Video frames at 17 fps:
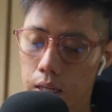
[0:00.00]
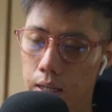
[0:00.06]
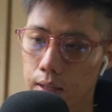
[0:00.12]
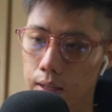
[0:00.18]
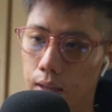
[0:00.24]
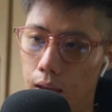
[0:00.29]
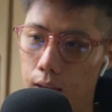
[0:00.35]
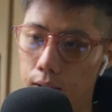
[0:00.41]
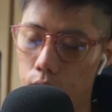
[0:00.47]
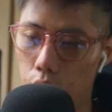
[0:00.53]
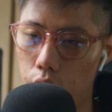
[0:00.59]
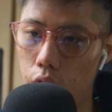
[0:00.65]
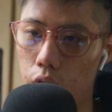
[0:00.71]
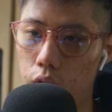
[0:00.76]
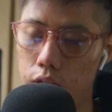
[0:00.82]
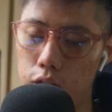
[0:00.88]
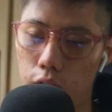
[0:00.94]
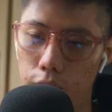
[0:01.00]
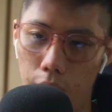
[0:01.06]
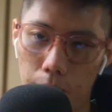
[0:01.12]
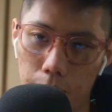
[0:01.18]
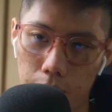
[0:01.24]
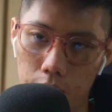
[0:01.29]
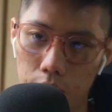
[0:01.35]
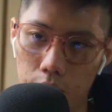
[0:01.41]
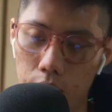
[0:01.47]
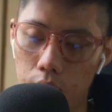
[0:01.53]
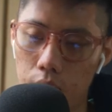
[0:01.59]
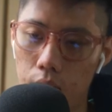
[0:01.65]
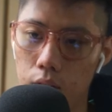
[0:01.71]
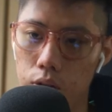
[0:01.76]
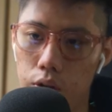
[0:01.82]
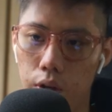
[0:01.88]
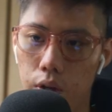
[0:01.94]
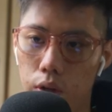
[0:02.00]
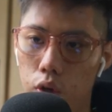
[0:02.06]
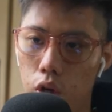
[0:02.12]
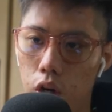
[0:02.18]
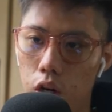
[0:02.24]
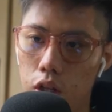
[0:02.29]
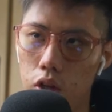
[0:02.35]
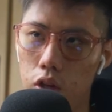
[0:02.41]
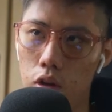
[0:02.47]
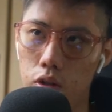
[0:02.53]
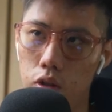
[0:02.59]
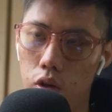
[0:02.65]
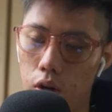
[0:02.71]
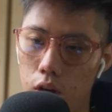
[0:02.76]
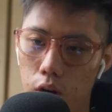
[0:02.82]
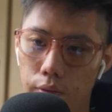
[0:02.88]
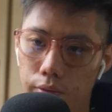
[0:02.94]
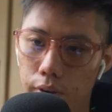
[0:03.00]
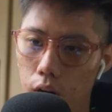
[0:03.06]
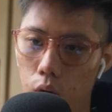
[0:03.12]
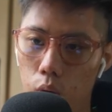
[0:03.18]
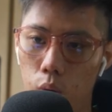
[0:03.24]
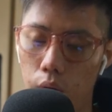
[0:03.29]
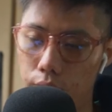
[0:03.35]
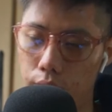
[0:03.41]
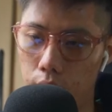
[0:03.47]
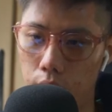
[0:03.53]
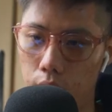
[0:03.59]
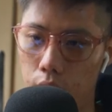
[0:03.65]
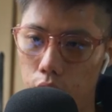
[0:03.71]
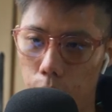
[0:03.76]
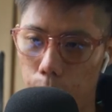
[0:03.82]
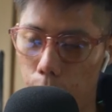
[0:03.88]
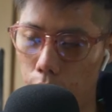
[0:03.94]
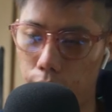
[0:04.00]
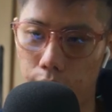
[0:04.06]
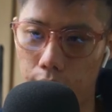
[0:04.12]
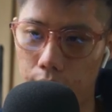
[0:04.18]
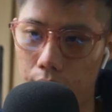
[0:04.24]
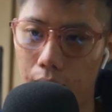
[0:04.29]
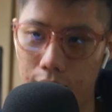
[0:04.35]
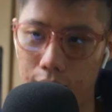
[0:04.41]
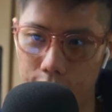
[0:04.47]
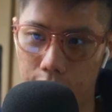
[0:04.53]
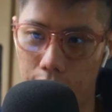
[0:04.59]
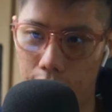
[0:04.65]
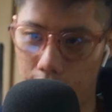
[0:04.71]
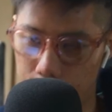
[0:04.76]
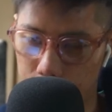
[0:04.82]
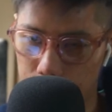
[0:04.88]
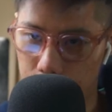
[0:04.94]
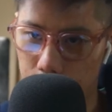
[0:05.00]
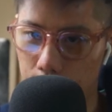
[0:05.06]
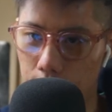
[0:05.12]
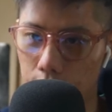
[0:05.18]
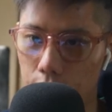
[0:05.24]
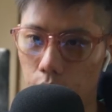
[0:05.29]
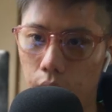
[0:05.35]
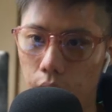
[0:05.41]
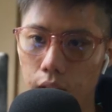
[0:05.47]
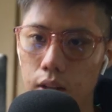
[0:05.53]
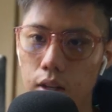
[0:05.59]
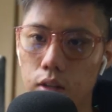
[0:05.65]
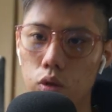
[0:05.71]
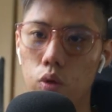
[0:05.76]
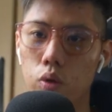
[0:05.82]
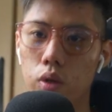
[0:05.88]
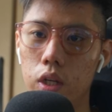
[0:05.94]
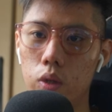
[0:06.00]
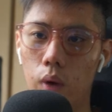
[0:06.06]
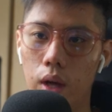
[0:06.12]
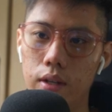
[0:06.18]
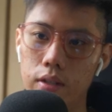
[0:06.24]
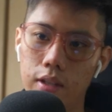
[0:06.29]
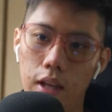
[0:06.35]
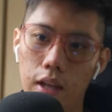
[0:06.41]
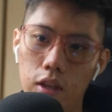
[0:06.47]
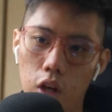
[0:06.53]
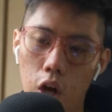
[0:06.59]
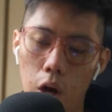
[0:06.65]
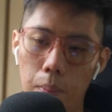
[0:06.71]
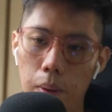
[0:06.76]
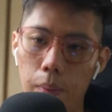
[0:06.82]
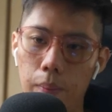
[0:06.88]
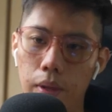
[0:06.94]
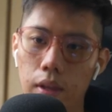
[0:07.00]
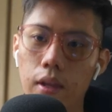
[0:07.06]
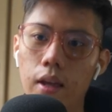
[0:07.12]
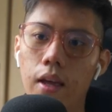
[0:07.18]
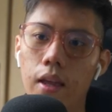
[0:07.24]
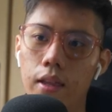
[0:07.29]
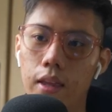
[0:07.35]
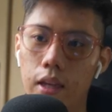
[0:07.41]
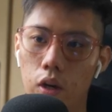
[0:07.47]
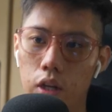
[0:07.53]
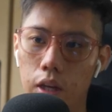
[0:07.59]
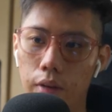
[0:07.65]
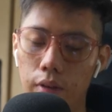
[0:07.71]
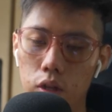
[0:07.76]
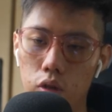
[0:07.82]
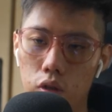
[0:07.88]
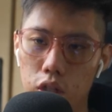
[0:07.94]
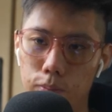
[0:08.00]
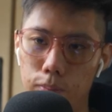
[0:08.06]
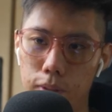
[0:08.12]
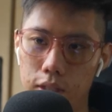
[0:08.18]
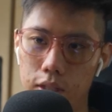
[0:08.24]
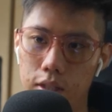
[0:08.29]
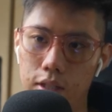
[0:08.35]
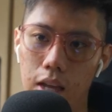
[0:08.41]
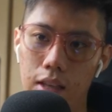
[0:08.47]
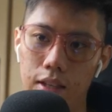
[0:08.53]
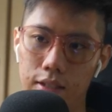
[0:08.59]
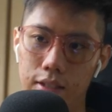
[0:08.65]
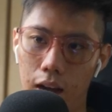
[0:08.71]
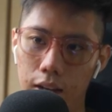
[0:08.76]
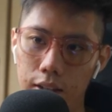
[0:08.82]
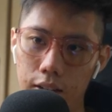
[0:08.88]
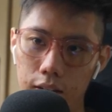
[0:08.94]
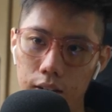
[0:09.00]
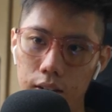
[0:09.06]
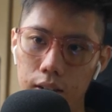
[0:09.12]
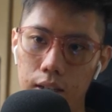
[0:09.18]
Okay, you're not going to see your family. You're, you're going to talk to your girlfriend or whoever or your boyfriend less and less. Okay, so you need to understand the commitment that you're giving to this business and this idea.